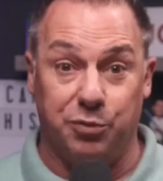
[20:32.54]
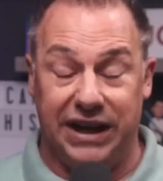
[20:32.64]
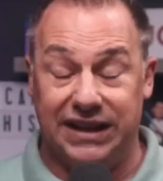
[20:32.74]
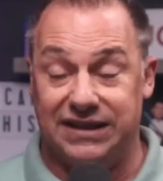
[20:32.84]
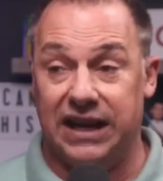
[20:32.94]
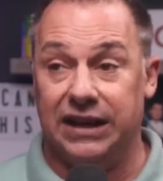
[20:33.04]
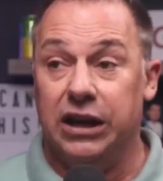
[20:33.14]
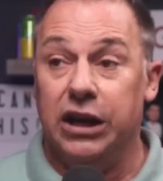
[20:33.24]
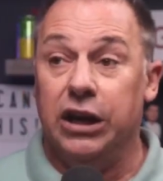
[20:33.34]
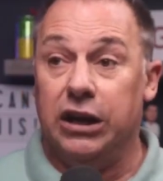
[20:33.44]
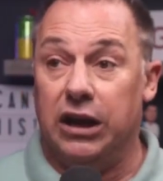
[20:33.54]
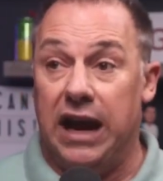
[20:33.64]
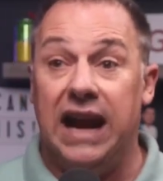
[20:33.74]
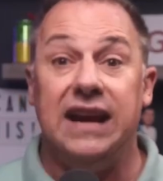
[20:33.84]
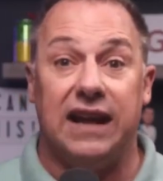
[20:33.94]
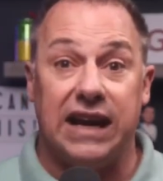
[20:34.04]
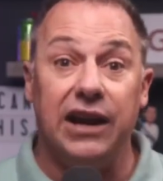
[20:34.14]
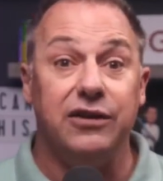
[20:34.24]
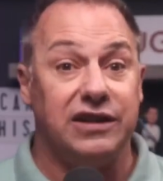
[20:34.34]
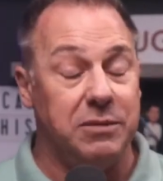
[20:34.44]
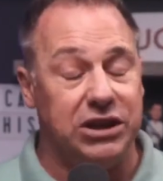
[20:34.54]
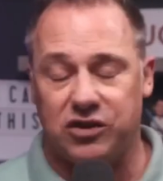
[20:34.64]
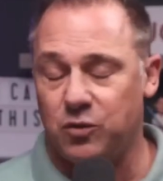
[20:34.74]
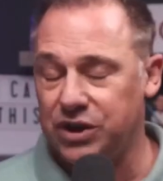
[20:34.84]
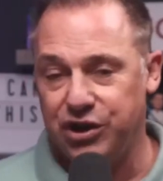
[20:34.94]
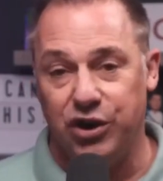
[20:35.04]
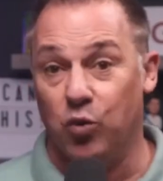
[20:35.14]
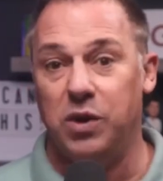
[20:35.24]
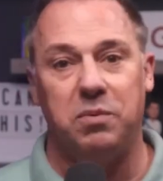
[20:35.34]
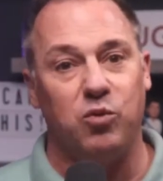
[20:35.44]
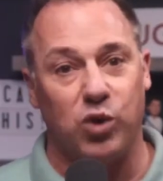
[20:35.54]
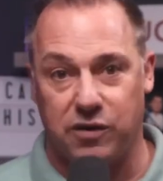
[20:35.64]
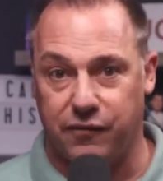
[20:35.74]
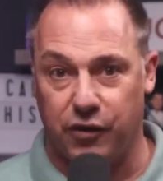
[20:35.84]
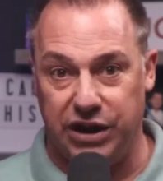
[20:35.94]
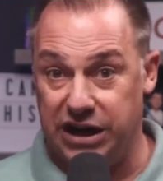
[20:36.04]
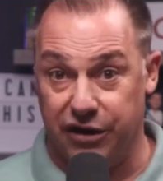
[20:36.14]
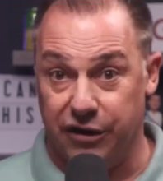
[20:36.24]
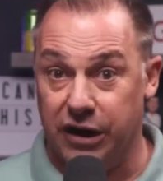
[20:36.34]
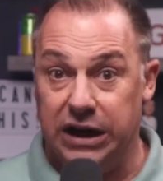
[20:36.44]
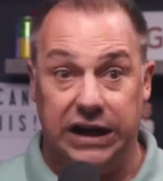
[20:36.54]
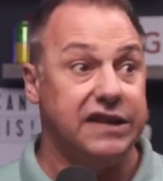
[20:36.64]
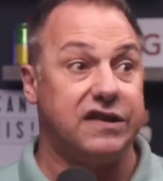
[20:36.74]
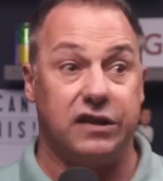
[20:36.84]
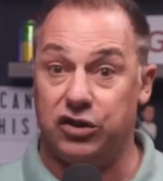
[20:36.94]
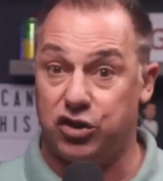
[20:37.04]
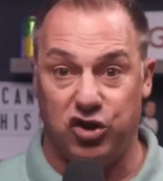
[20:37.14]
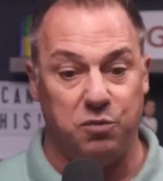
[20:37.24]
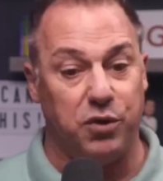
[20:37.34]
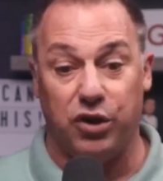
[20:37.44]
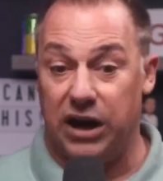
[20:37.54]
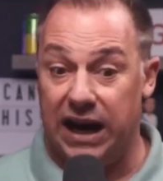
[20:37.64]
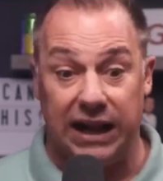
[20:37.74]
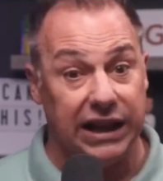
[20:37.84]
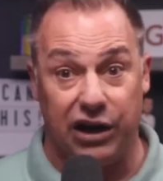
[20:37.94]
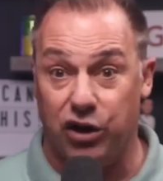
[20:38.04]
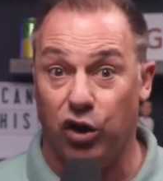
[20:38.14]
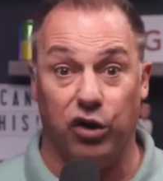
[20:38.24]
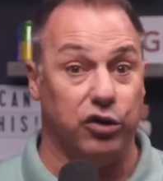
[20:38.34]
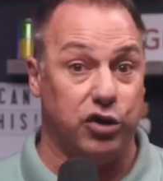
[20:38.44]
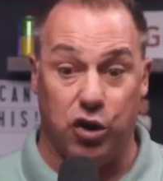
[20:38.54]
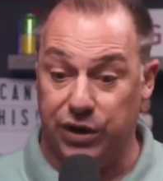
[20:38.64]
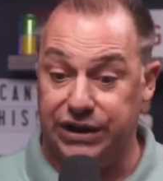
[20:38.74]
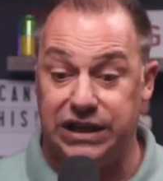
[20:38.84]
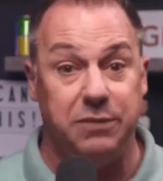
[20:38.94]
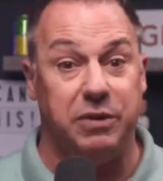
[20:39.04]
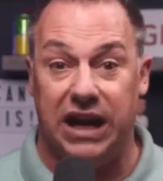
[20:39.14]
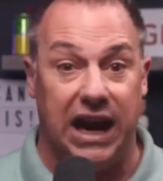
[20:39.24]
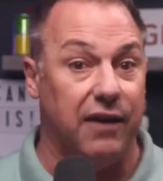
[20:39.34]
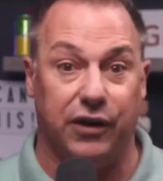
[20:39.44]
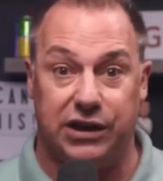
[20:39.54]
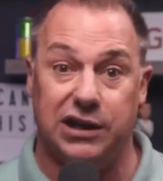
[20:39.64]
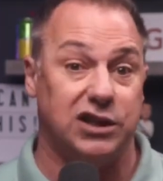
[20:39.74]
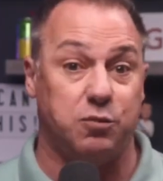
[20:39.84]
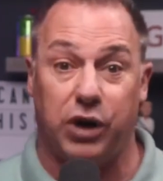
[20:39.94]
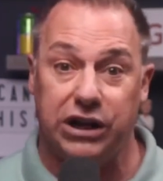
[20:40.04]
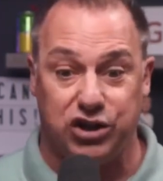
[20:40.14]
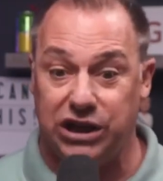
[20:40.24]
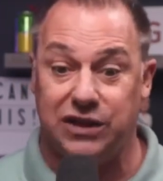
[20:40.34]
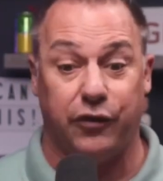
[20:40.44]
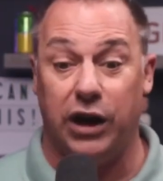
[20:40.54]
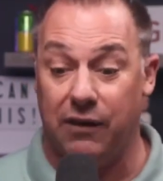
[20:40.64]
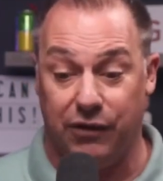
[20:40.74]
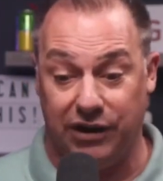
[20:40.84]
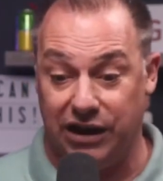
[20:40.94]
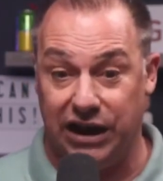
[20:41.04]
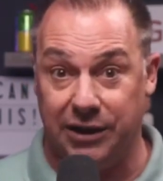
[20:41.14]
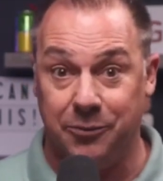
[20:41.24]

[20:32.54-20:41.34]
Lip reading: and said, hey, that guy you sent me, just want you to know, we've been working for a year. He's super analytical, going deep into everything, spreadsheets for everything.